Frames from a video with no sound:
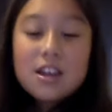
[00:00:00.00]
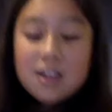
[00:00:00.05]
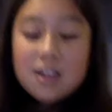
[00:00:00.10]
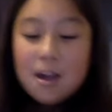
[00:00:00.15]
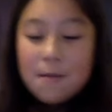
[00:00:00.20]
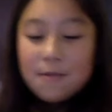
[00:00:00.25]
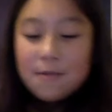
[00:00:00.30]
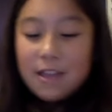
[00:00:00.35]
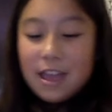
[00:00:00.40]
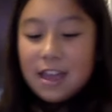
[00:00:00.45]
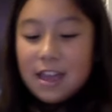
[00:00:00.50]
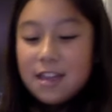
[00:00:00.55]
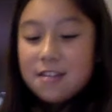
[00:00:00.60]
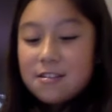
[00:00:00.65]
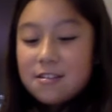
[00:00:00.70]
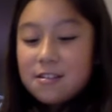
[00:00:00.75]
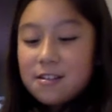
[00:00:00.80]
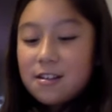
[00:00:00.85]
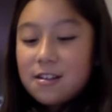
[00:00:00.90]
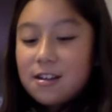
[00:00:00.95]
a cupcake.
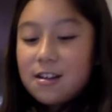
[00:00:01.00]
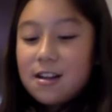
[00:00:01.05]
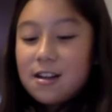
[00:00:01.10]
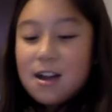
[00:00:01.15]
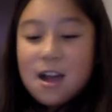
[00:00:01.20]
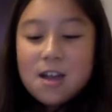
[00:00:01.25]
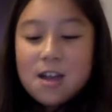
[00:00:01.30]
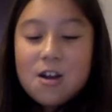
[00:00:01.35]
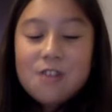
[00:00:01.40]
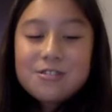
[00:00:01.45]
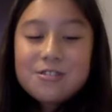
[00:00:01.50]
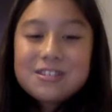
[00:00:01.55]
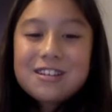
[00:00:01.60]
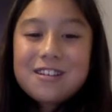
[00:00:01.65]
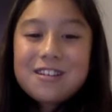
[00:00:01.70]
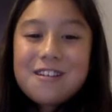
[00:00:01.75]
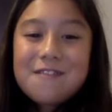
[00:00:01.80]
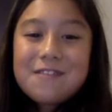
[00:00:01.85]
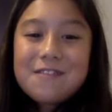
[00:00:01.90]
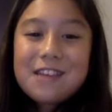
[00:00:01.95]
I always look
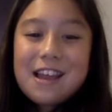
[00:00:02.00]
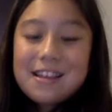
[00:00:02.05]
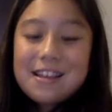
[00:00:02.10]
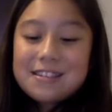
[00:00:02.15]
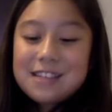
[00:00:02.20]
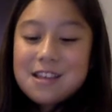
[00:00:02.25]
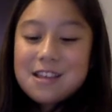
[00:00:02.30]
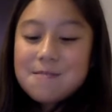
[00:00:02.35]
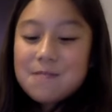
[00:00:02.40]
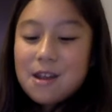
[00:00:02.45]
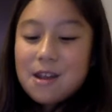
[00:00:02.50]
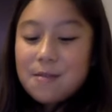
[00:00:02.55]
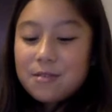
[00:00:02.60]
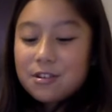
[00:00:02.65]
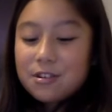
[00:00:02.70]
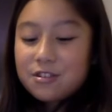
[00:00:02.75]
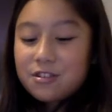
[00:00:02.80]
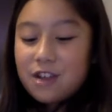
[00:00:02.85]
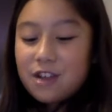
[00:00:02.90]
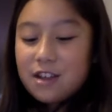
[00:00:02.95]
off the icing, but I'm
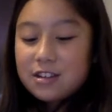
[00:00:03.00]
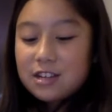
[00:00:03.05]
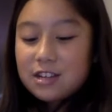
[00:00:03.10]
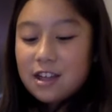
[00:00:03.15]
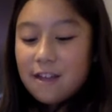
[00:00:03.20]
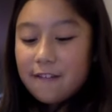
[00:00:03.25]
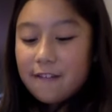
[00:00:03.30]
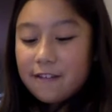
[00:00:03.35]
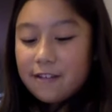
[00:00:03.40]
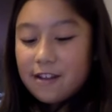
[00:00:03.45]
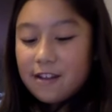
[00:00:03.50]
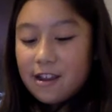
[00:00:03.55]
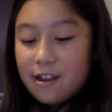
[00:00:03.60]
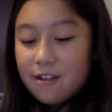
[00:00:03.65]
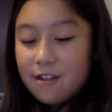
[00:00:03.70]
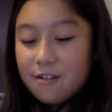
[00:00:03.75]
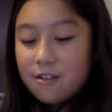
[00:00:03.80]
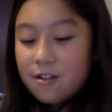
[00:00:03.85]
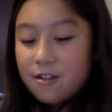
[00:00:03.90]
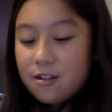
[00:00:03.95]
gonna try it together now.